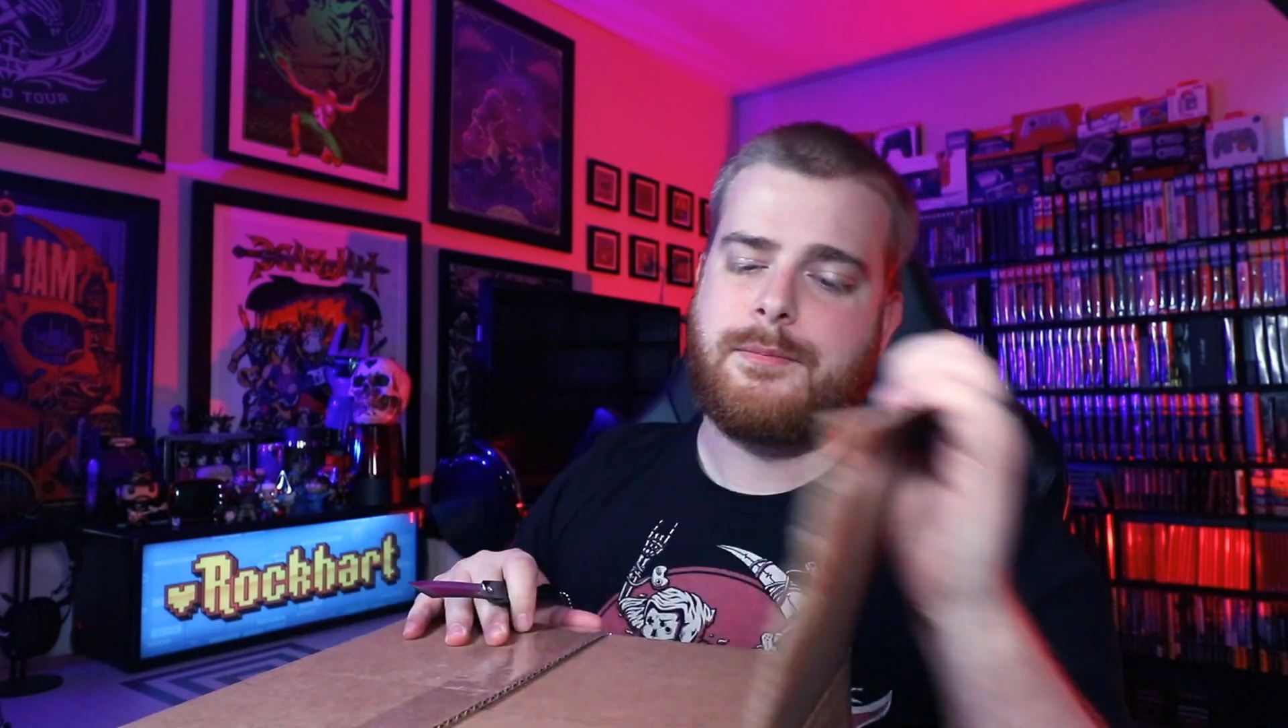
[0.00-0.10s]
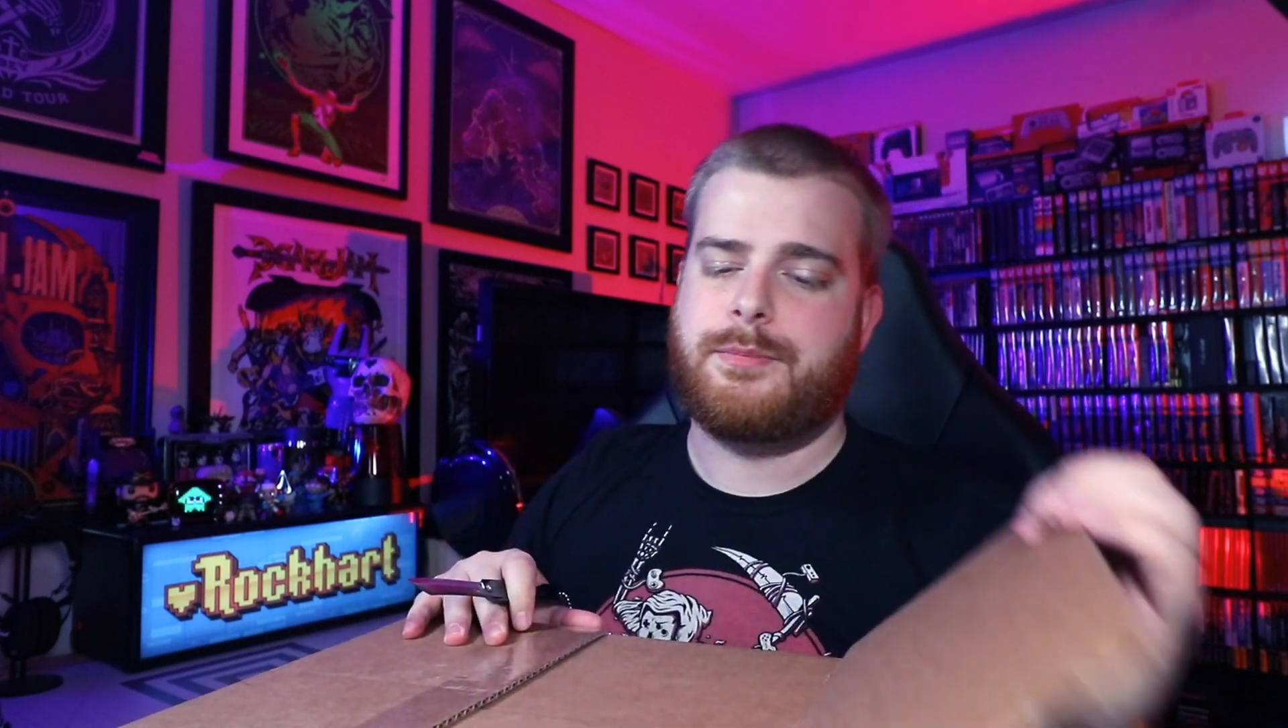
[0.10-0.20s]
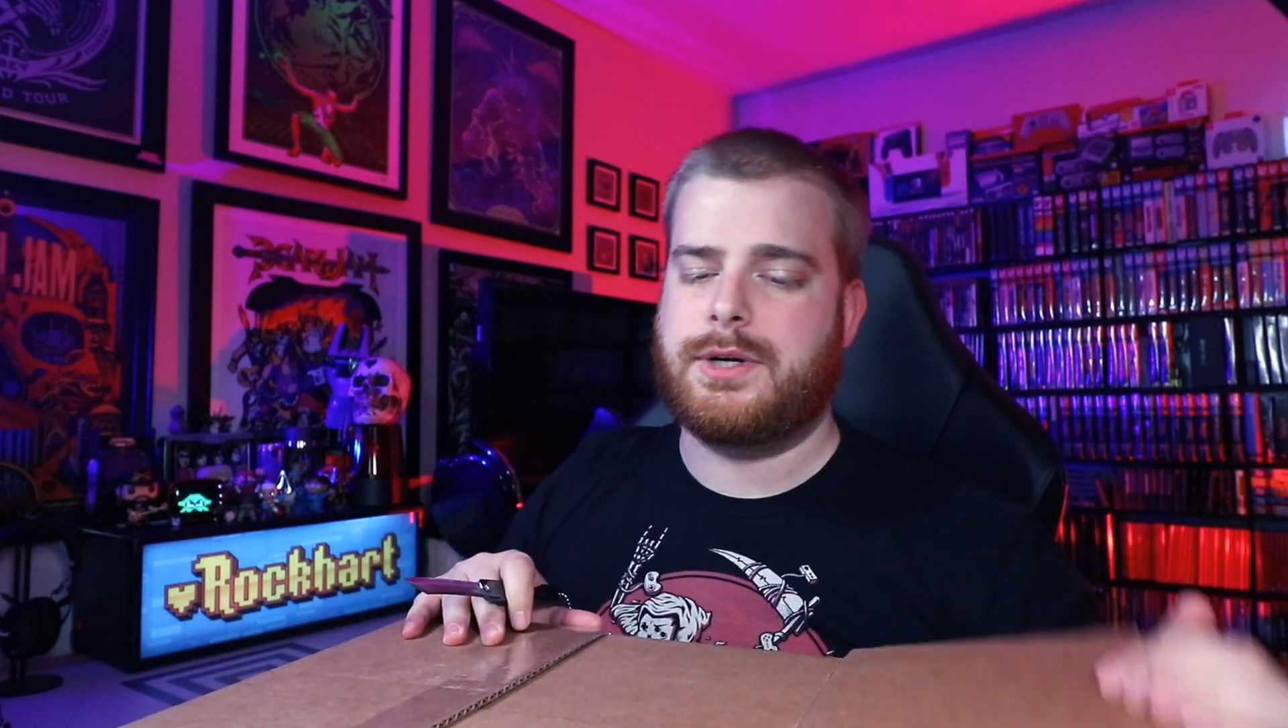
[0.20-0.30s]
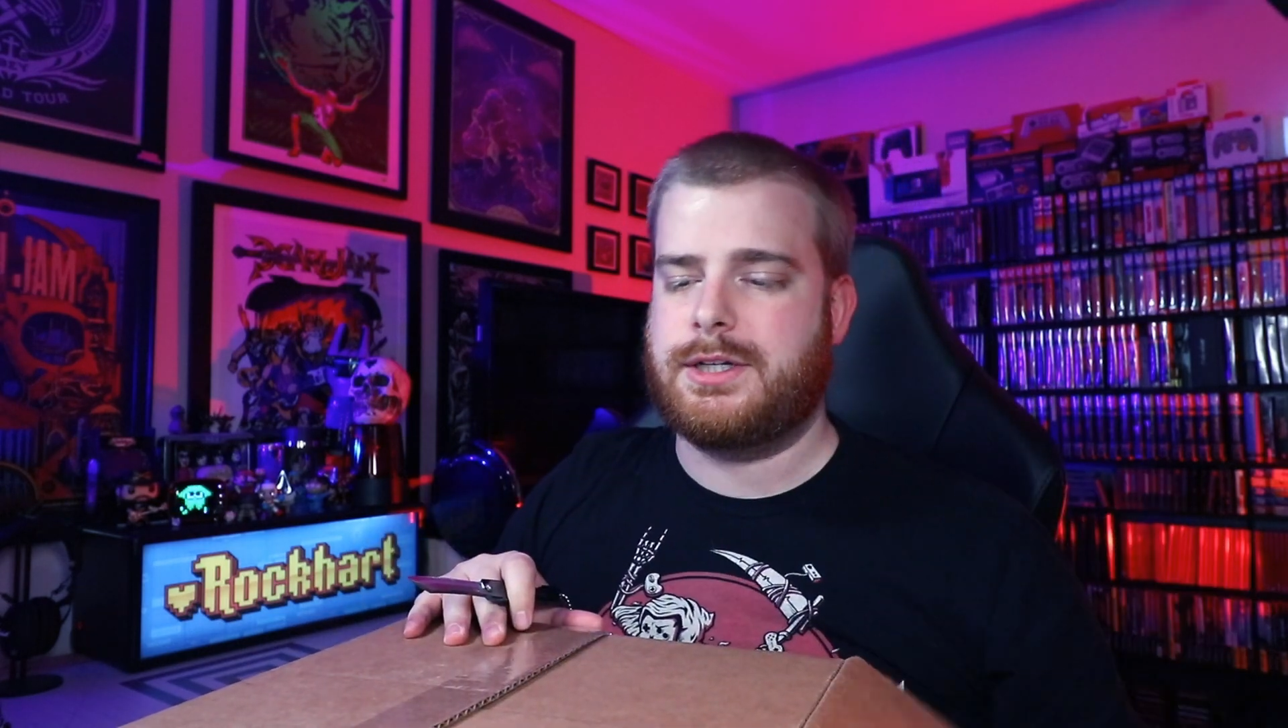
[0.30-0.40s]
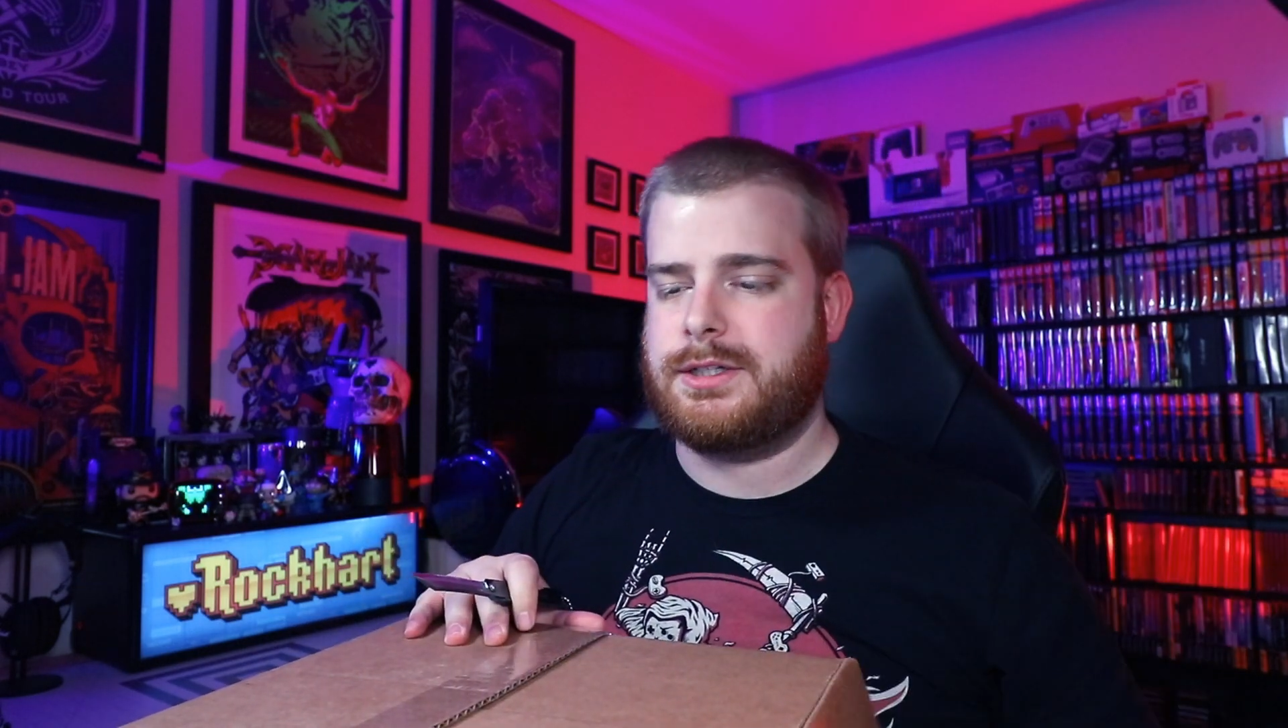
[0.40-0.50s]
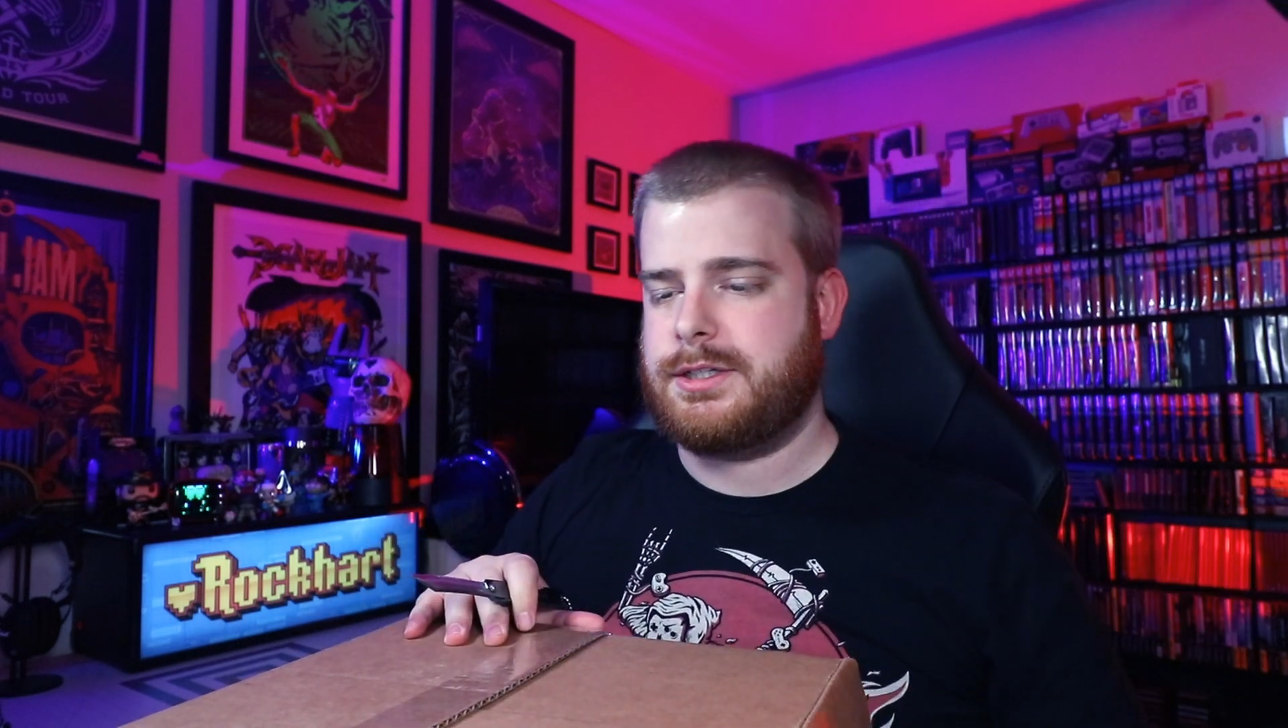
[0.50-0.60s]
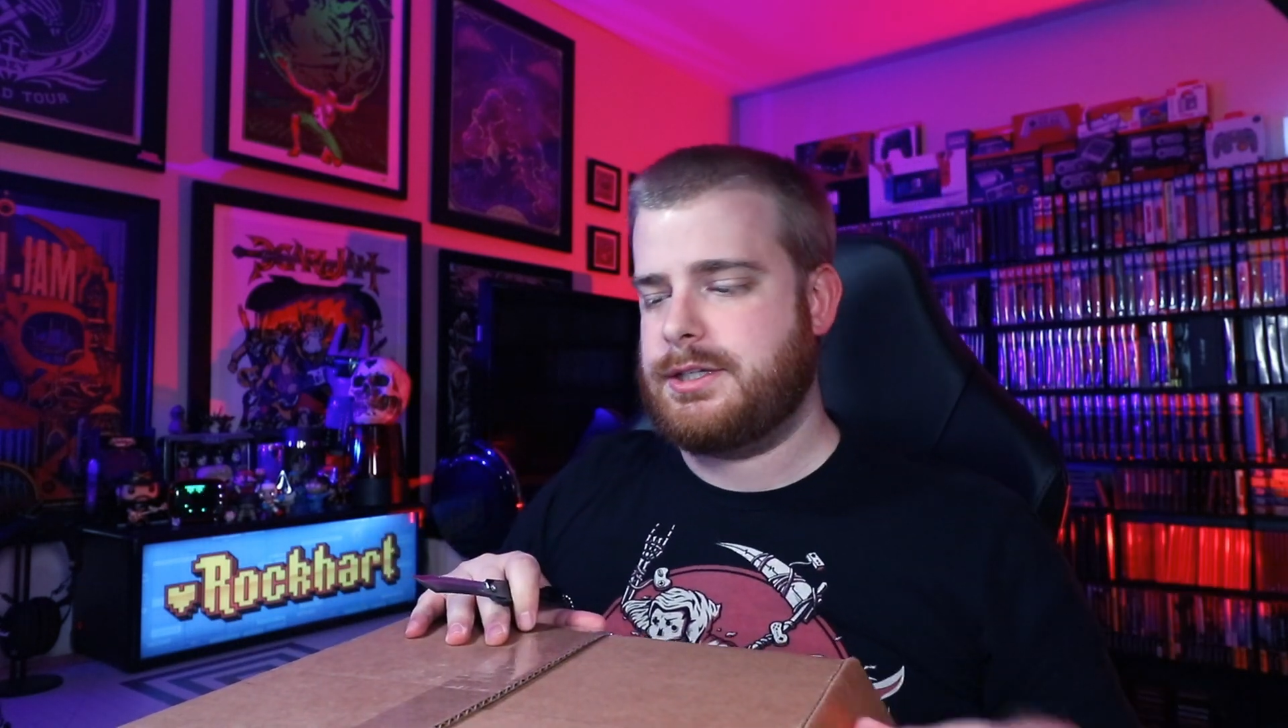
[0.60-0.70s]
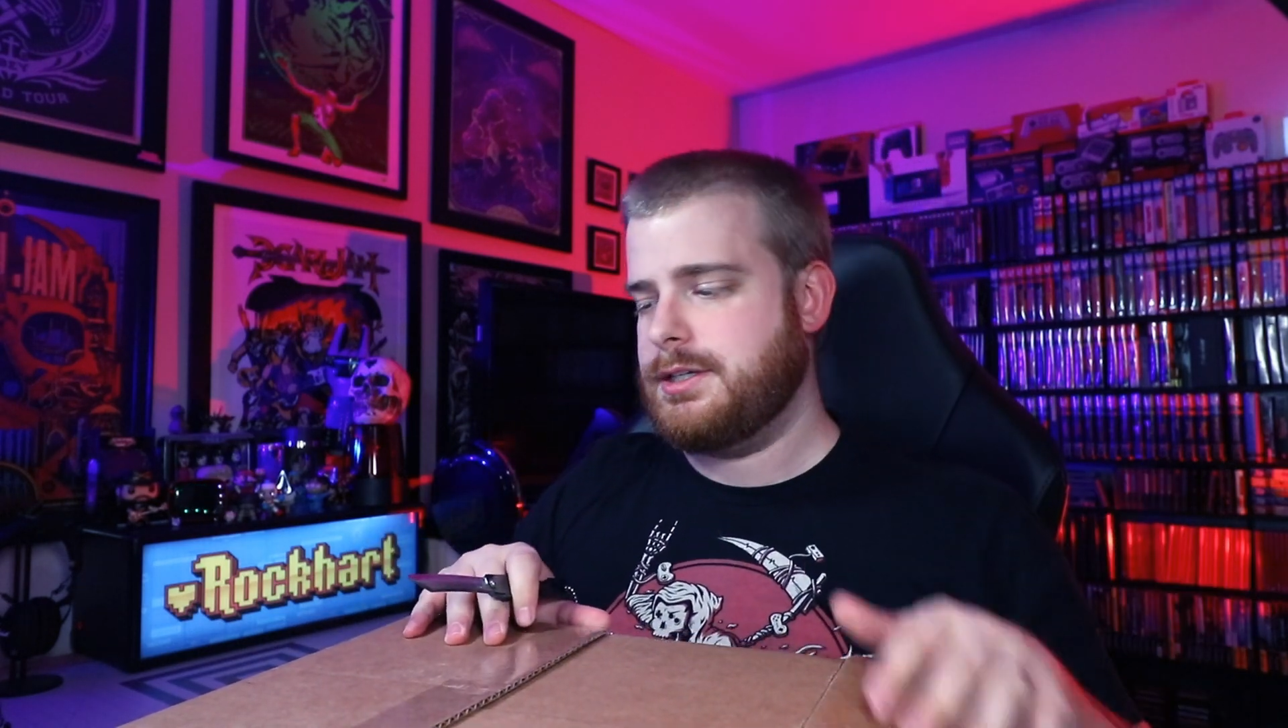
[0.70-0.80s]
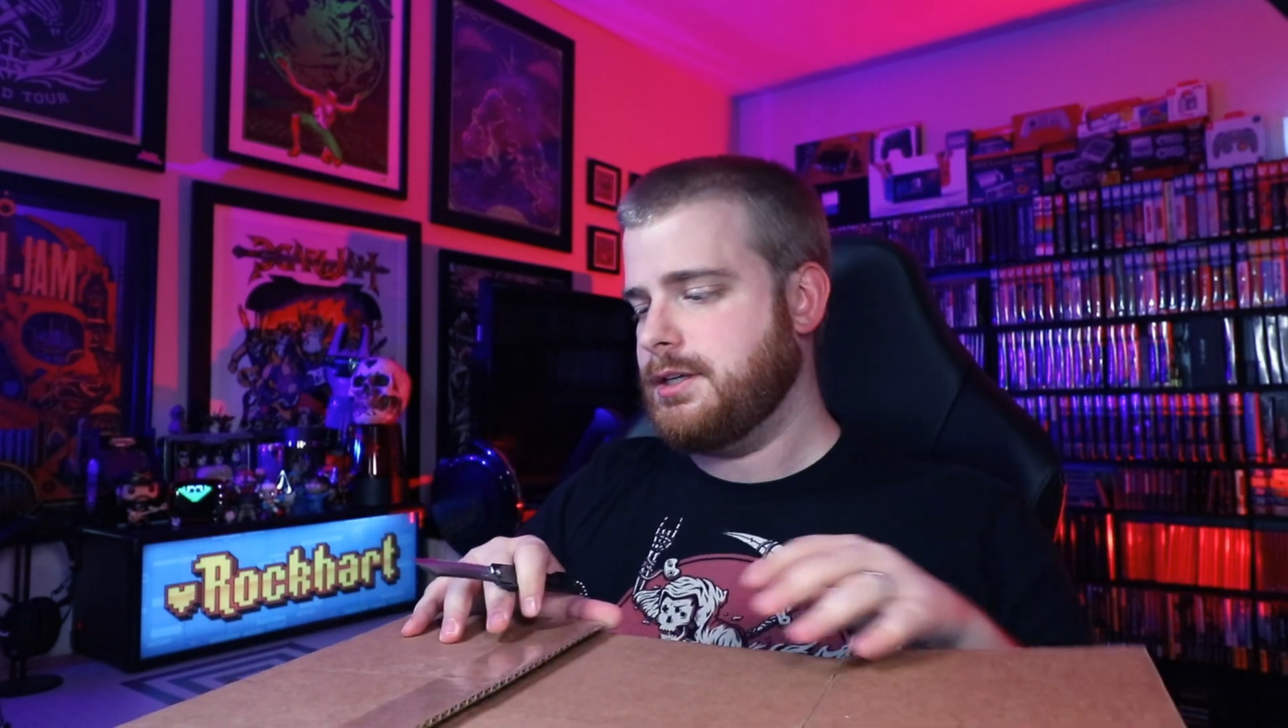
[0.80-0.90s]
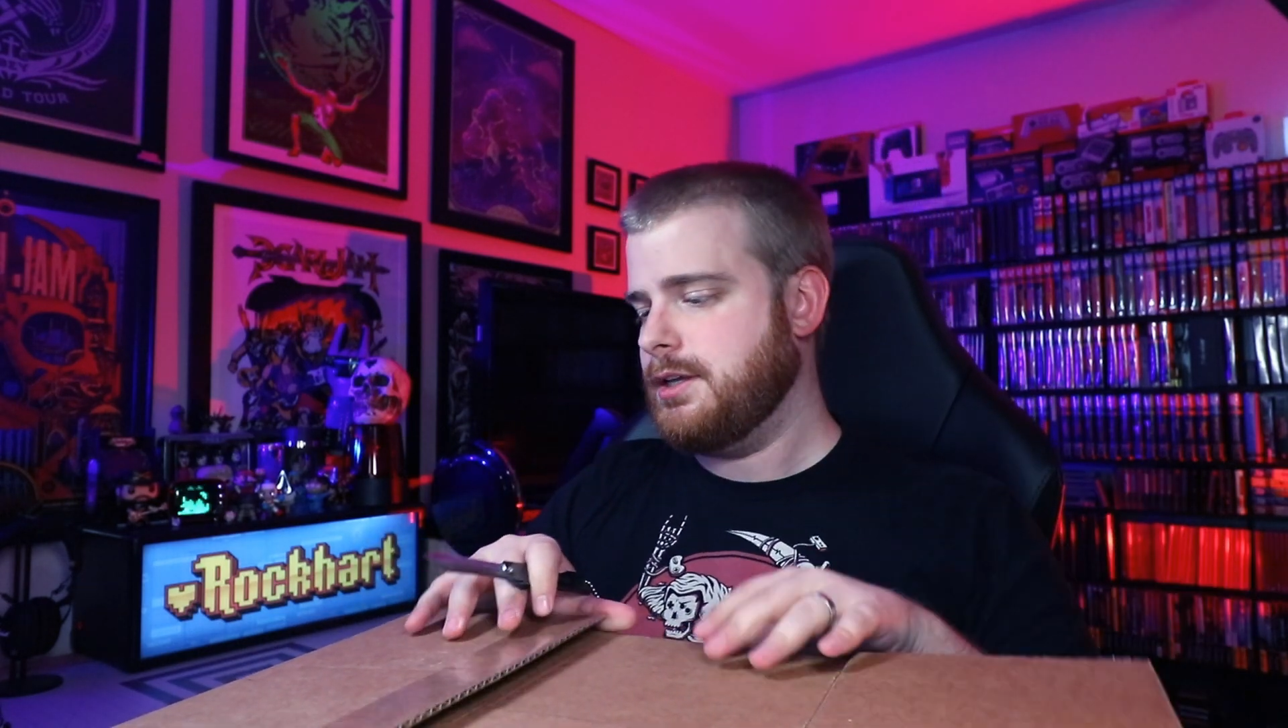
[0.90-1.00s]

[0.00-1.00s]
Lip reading: but